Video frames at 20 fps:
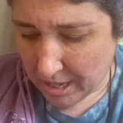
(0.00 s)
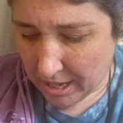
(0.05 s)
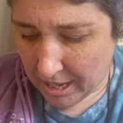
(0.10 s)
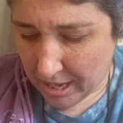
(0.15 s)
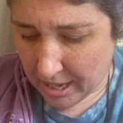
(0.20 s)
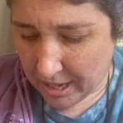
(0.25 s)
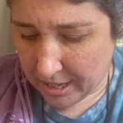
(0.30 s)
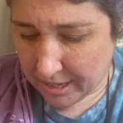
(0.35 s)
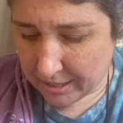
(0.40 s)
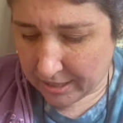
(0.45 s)

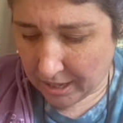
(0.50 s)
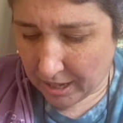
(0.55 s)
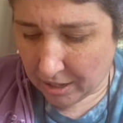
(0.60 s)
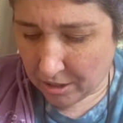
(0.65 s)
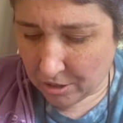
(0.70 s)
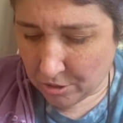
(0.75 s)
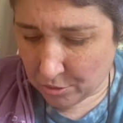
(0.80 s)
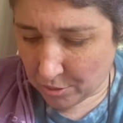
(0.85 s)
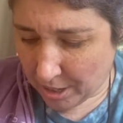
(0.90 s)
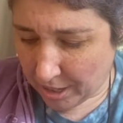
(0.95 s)
And
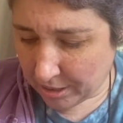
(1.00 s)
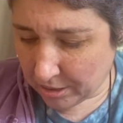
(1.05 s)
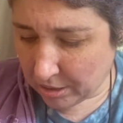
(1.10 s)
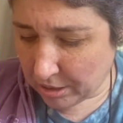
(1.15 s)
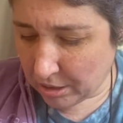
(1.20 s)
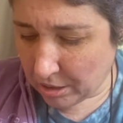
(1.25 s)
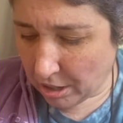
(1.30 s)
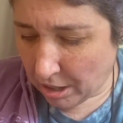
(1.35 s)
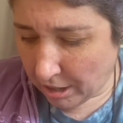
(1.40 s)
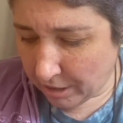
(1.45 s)
oh, I
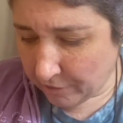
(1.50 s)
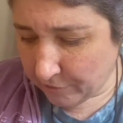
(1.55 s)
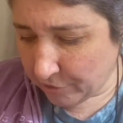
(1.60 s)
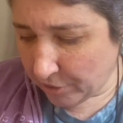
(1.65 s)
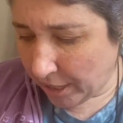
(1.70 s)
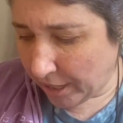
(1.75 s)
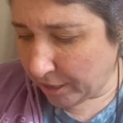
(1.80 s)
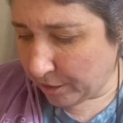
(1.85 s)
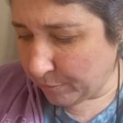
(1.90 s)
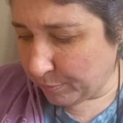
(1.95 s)
love
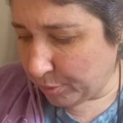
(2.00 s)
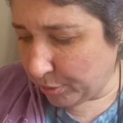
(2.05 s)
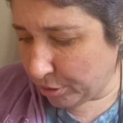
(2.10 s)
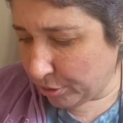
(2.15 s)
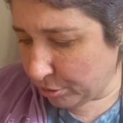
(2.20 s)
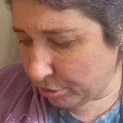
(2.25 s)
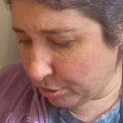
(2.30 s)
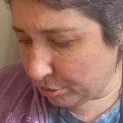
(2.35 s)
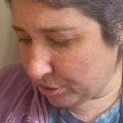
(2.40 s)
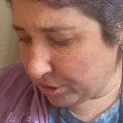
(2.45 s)
like
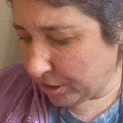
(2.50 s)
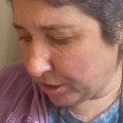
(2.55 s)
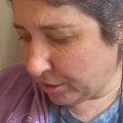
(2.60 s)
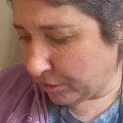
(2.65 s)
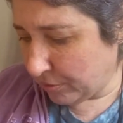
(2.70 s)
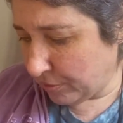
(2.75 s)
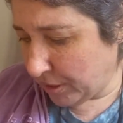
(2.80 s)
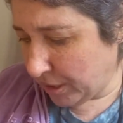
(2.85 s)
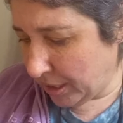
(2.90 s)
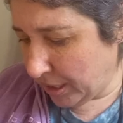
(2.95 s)
blues and
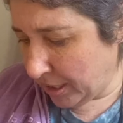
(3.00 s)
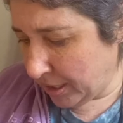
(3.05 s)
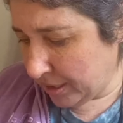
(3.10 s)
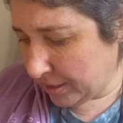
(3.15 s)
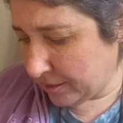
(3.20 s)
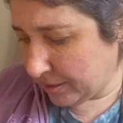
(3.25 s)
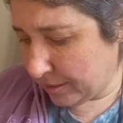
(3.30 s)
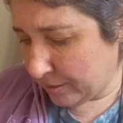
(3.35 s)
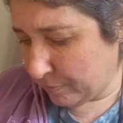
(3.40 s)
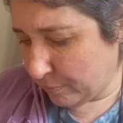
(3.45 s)

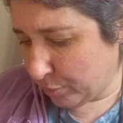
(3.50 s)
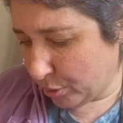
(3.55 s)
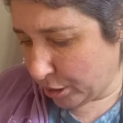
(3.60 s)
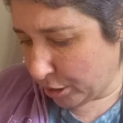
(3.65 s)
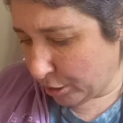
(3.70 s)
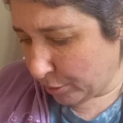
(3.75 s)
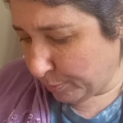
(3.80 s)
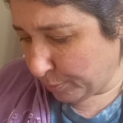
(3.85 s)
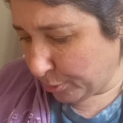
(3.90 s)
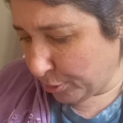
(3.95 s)
greens and
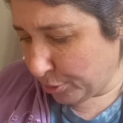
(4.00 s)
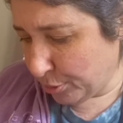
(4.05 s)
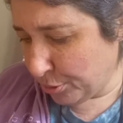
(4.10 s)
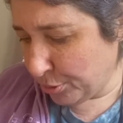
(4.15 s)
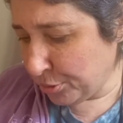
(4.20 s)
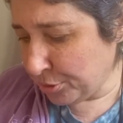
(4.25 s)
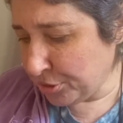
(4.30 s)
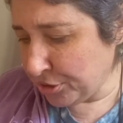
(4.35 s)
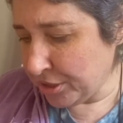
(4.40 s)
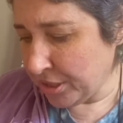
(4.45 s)

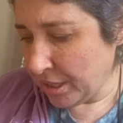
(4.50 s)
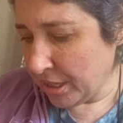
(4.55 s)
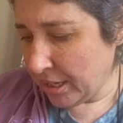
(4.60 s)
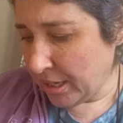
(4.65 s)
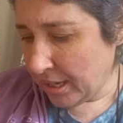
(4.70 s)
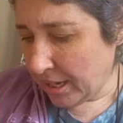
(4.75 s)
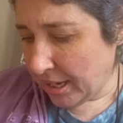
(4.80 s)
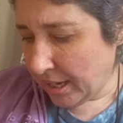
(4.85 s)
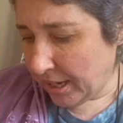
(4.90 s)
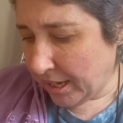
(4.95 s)
purples.
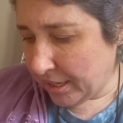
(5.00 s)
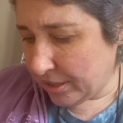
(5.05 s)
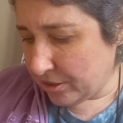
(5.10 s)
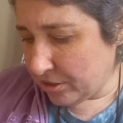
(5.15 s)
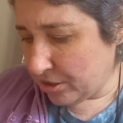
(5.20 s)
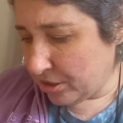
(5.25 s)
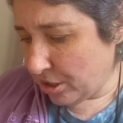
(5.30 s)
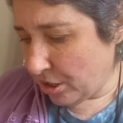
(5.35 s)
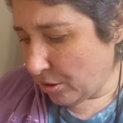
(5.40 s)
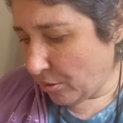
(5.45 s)
And
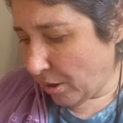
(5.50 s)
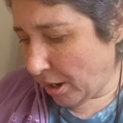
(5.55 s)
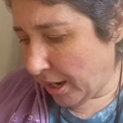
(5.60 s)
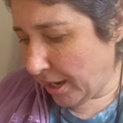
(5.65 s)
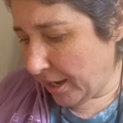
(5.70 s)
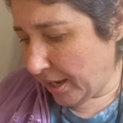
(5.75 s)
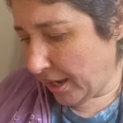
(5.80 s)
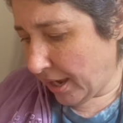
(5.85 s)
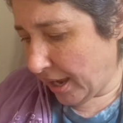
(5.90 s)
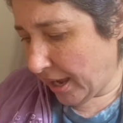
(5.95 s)
so
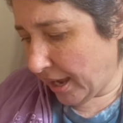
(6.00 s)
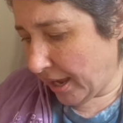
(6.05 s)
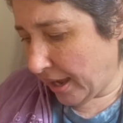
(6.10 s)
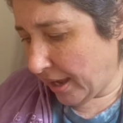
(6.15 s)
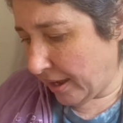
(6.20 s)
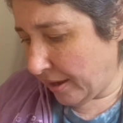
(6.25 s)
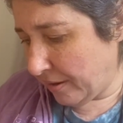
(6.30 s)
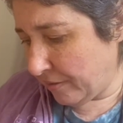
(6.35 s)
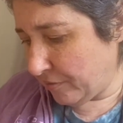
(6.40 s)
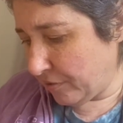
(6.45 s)
I
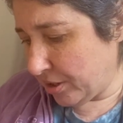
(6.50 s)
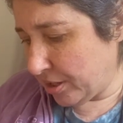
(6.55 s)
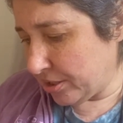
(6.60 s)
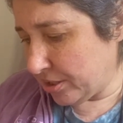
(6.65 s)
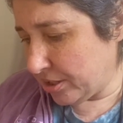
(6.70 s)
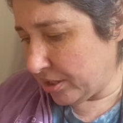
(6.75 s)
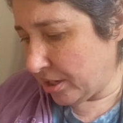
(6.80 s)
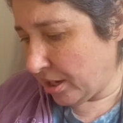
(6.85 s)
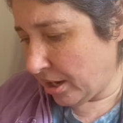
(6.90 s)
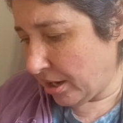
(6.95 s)
have a
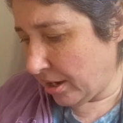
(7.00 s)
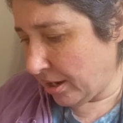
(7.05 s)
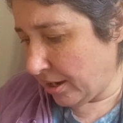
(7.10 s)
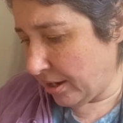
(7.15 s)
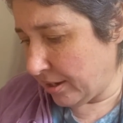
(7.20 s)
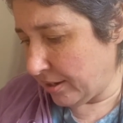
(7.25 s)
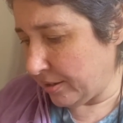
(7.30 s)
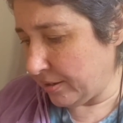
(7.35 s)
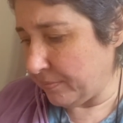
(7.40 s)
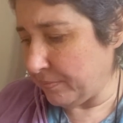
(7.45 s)

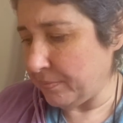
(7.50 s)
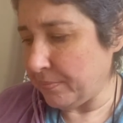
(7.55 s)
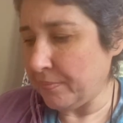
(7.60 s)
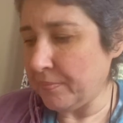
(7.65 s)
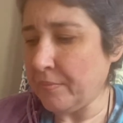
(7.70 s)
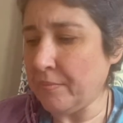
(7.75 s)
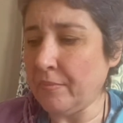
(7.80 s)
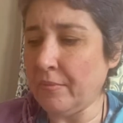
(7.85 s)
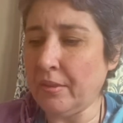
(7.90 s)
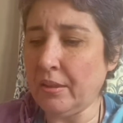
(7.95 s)
ton
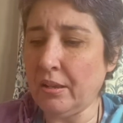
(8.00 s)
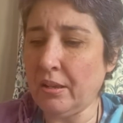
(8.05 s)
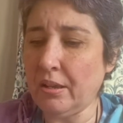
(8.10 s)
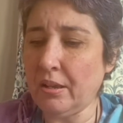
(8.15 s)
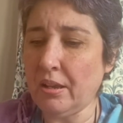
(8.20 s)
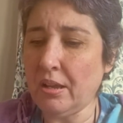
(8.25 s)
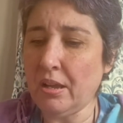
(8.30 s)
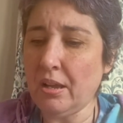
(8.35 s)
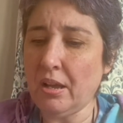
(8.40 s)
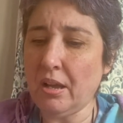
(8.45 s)

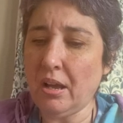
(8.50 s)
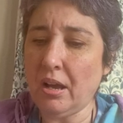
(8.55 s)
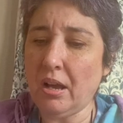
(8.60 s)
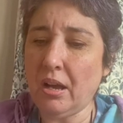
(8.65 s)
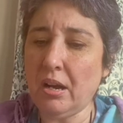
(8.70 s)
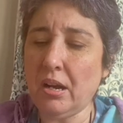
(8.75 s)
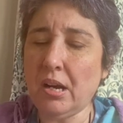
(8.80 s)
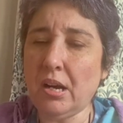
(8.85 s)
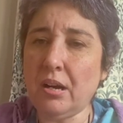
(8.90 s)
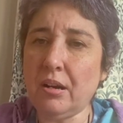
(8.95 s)

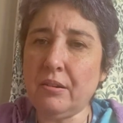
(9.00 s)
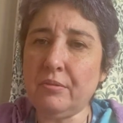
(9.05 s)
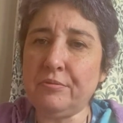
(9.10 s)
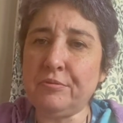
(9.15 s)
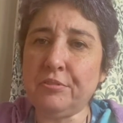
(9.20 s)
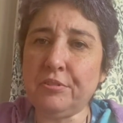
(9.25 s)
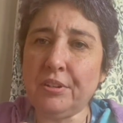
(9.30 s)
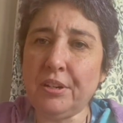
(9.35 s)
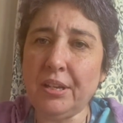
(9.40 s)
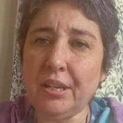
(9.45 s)
of
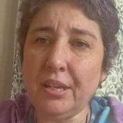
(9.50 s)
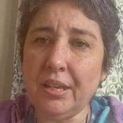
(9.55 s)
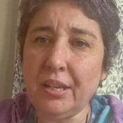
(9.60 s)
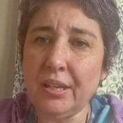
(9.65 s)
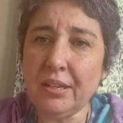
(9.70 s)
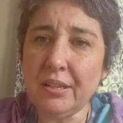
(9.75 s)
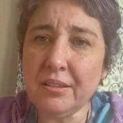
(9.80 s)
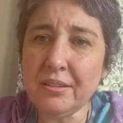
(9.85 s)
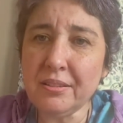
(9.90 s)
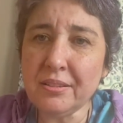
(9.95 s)

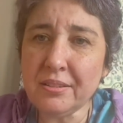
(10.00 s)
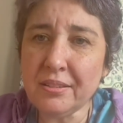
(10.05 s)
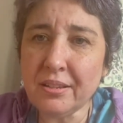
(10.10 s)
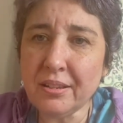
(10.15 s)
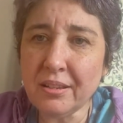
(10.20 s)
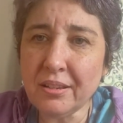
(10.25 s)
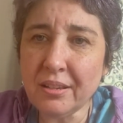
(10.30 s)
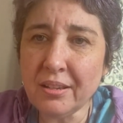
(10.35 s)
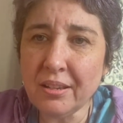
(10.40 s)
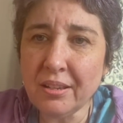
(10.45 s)
rings
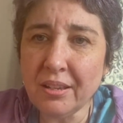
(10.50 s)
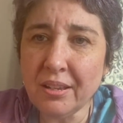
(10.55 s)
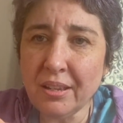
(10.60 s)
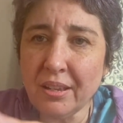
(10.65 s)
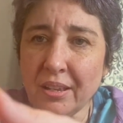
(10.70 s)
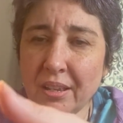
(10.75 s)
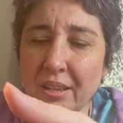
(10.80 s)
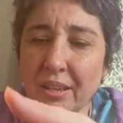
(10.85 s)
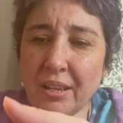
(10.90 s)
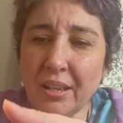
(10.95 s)

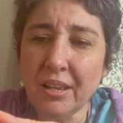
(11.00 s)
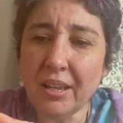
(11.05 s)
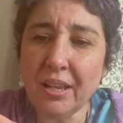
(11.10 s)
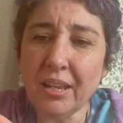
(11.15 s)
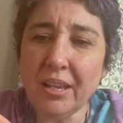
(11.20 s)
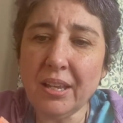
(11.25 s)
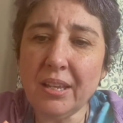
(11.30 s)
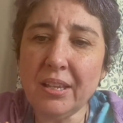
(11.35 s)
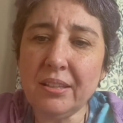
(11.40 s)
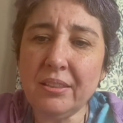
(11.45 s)

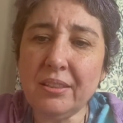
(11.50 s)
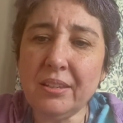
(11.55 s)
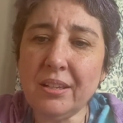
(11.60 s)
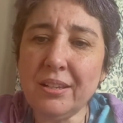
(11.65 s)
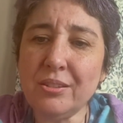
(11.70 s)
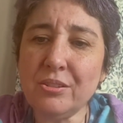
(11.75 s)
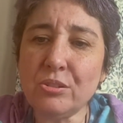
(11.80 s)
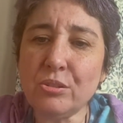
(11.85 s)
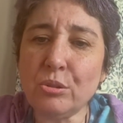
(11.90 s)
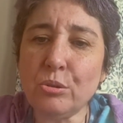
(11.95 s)
in
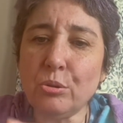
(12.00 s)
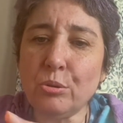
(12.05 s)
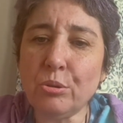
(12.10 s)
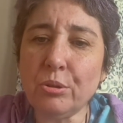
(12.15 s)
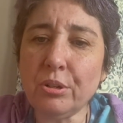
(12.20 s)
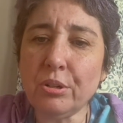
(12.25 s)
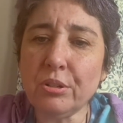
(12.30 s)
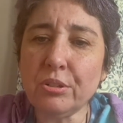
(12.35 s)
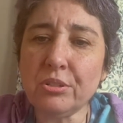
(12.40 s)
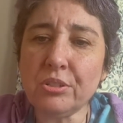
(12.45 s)
these
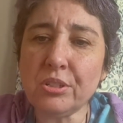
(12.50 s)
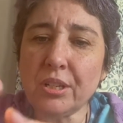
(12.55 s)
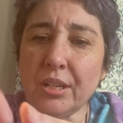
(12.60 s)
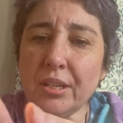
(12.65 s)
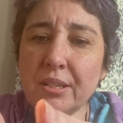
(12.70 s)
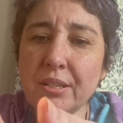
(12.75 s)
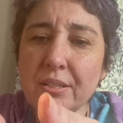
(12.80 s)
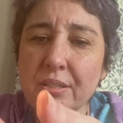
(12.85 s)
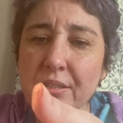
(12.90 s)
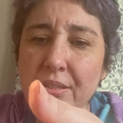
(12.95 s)

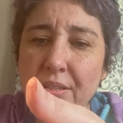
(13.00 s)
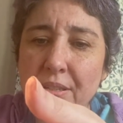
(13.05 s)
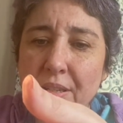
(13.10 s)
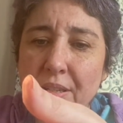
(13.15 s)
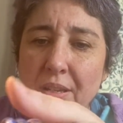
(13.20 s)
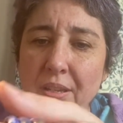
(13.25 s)
gorgeous